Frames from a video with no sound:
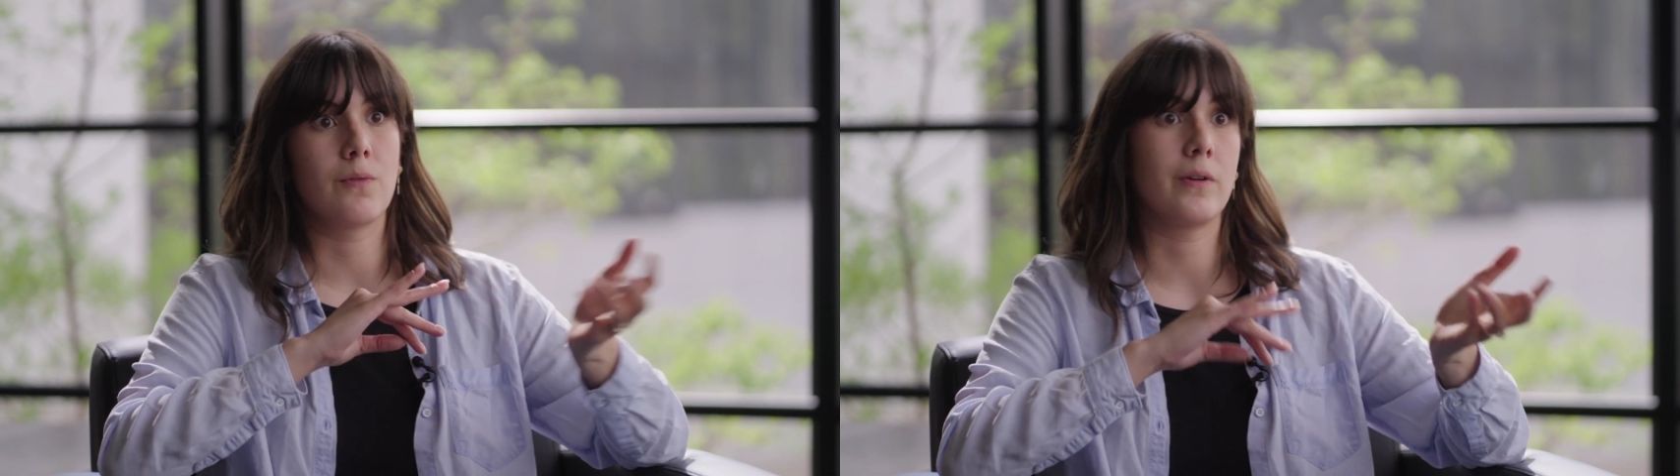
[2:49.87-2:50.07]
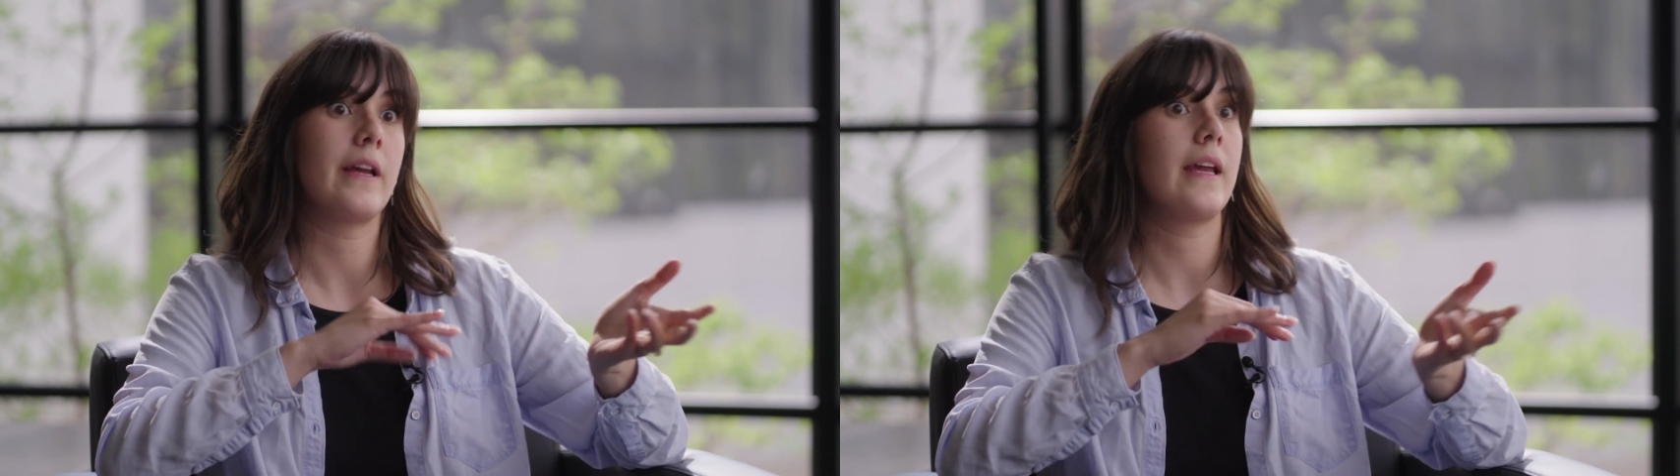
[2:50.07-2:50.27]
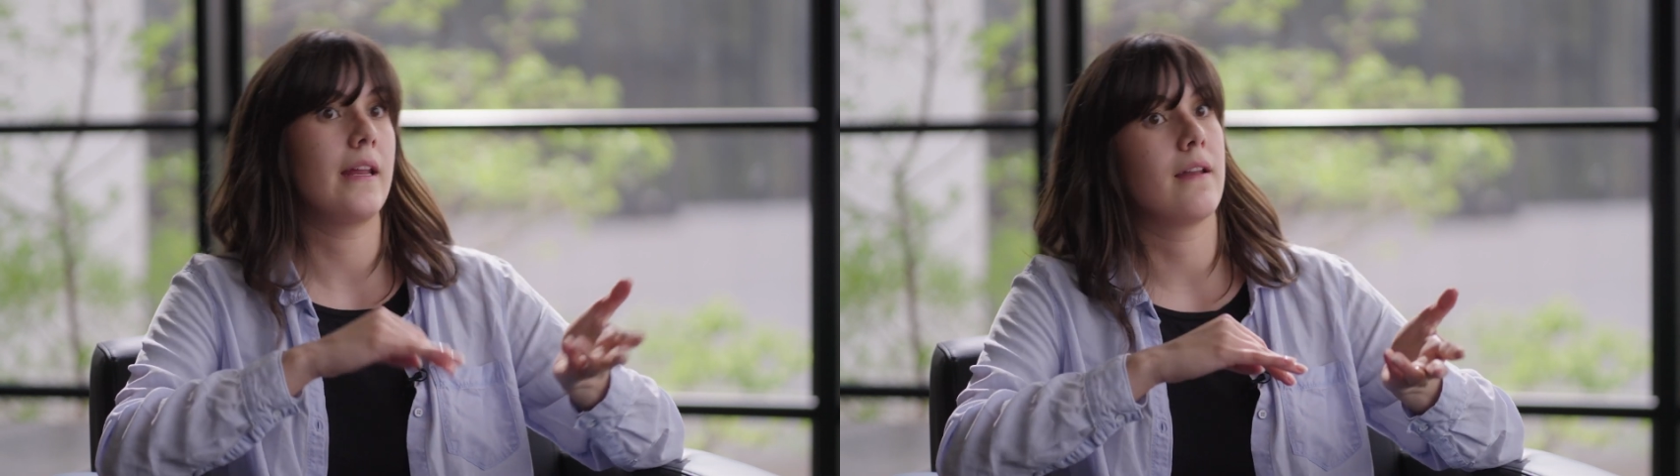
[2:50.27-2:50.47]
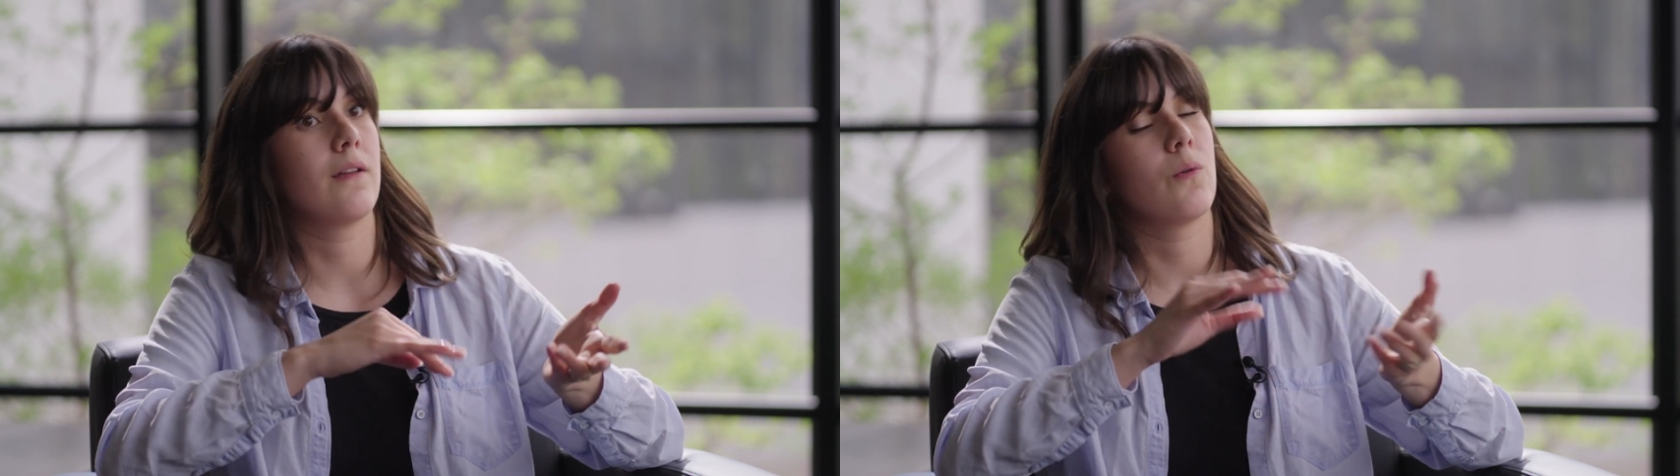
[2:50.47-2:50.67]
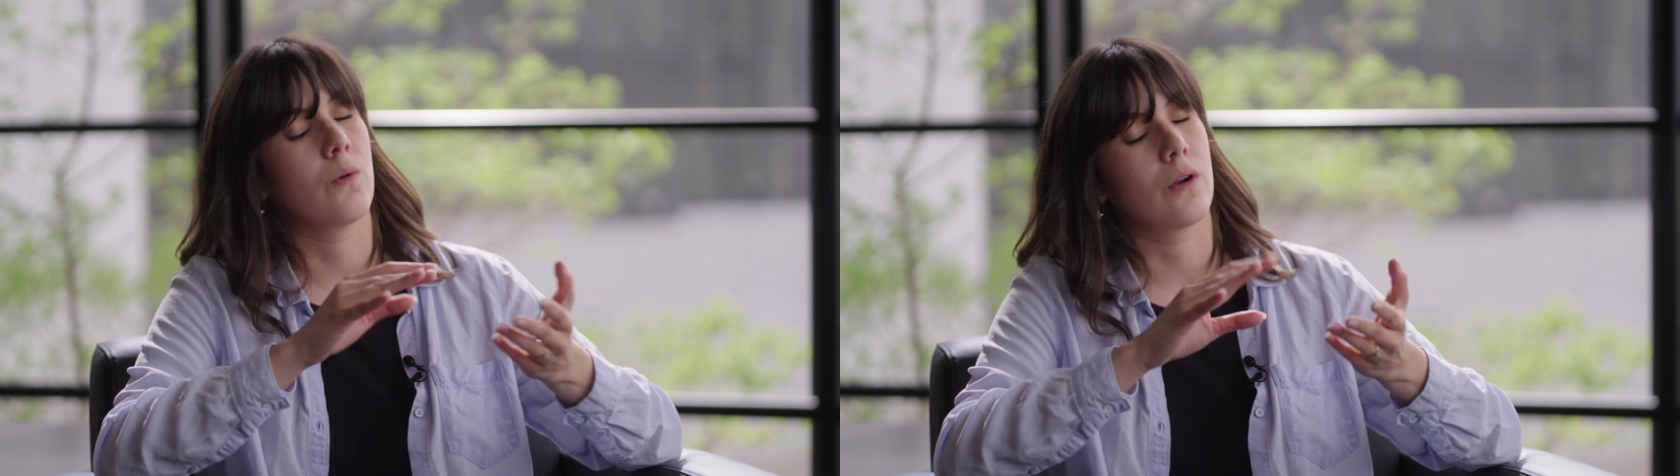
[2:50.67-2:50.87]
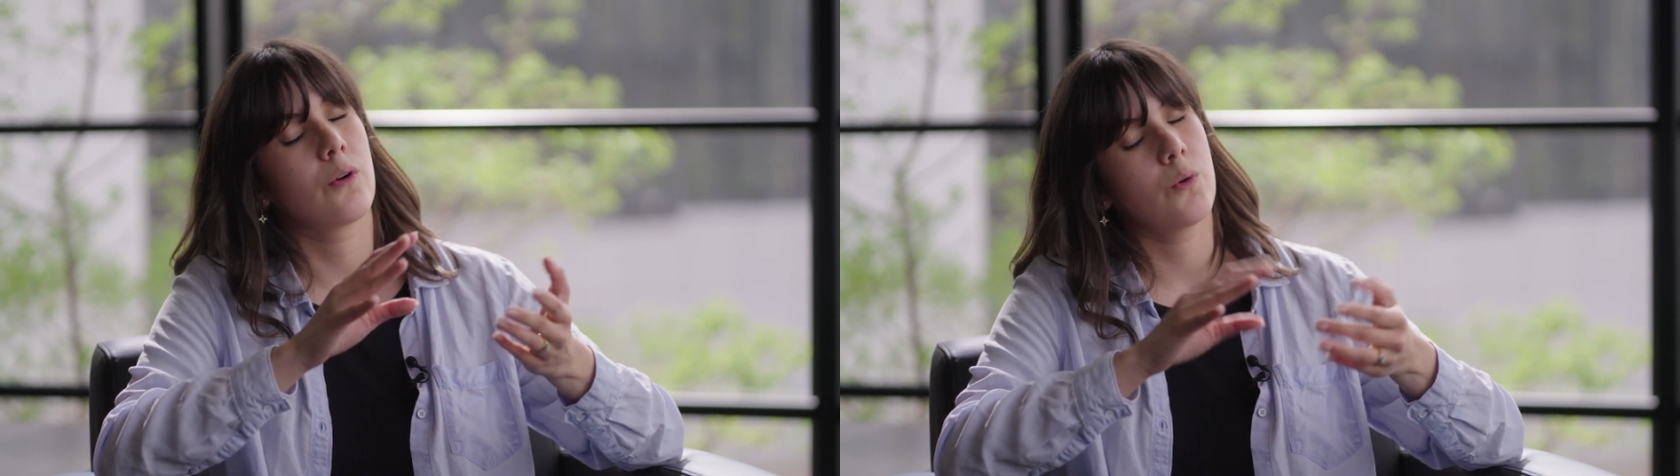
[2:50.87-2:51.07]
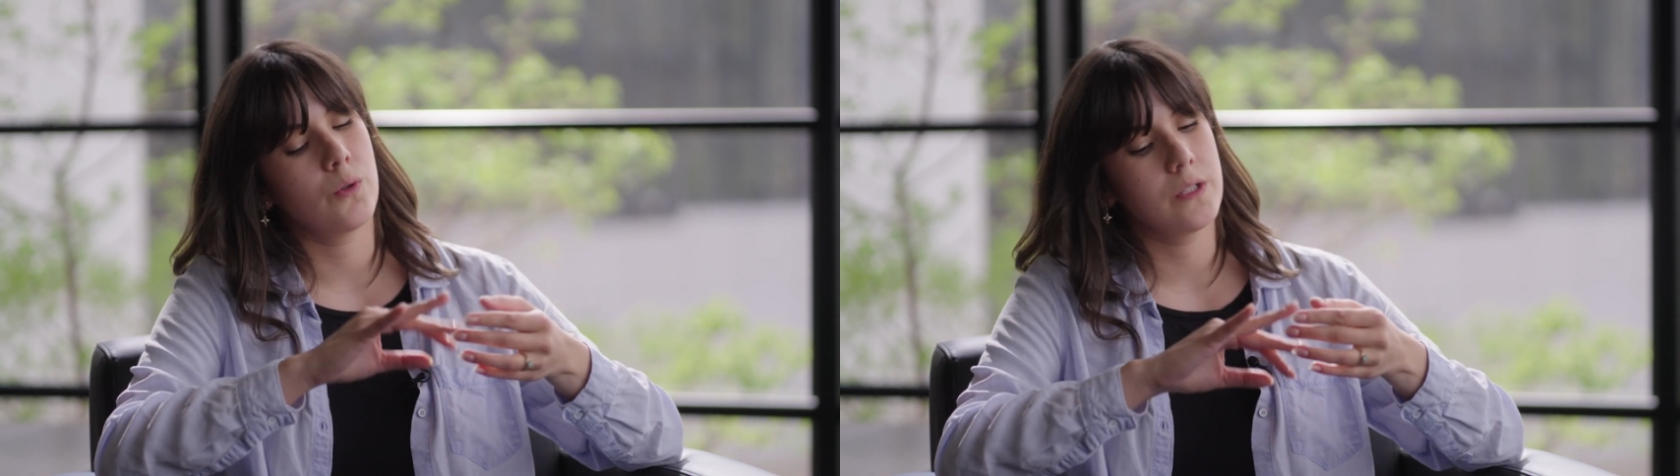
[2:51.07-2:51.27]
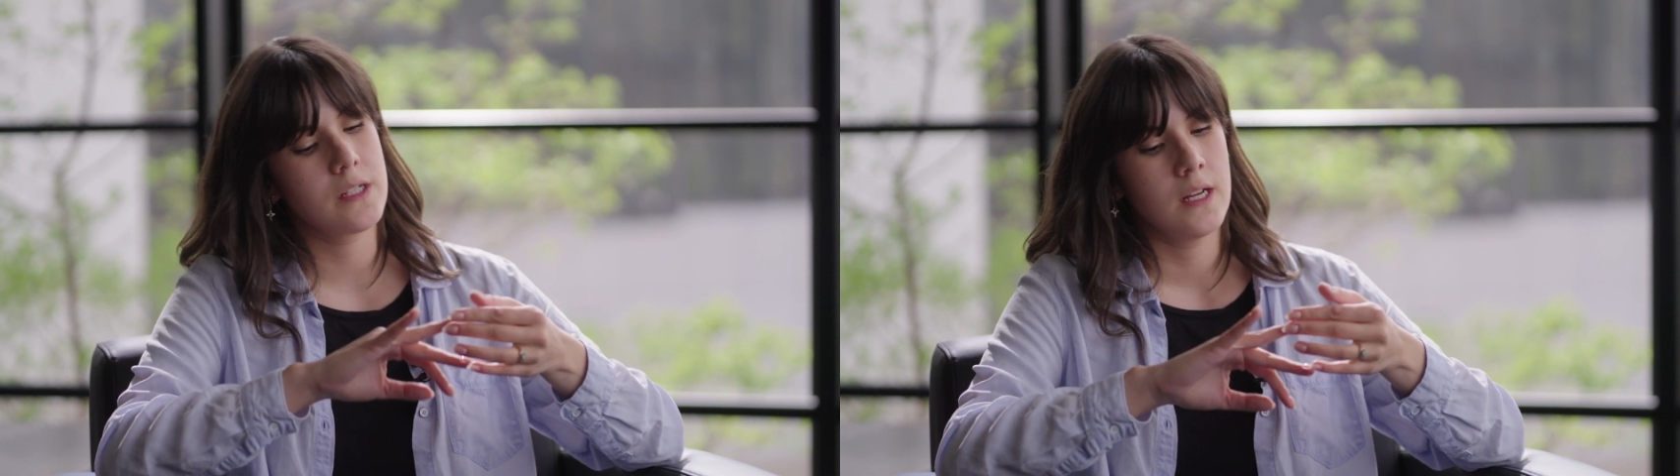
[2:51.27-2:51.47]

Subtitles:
already heated or cooled.